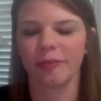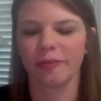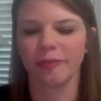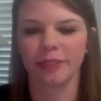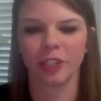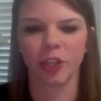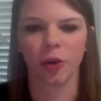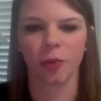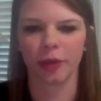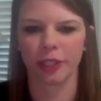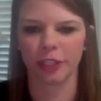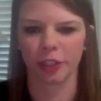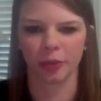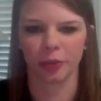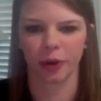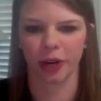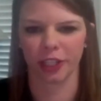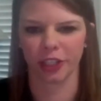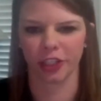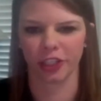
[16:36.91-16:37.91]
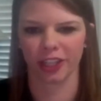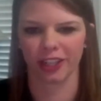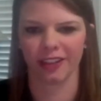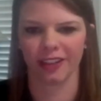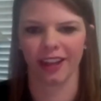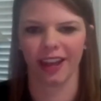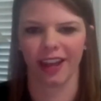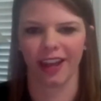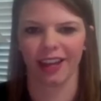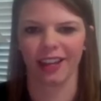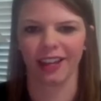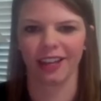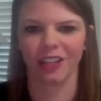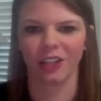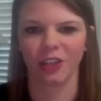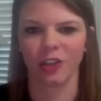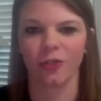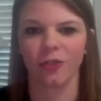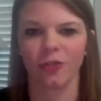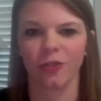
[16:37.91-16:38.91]
so much oppression that
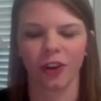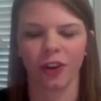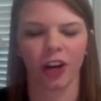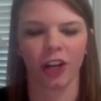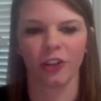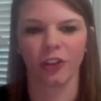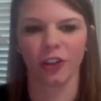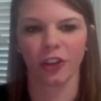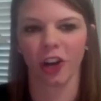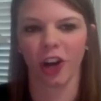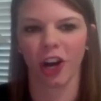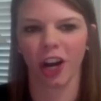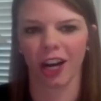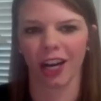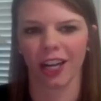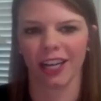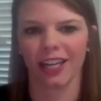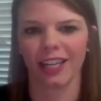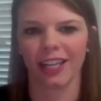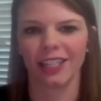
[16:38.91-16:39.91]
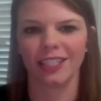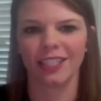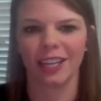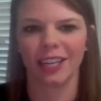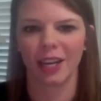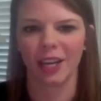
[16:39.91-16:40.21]
you've undergone, and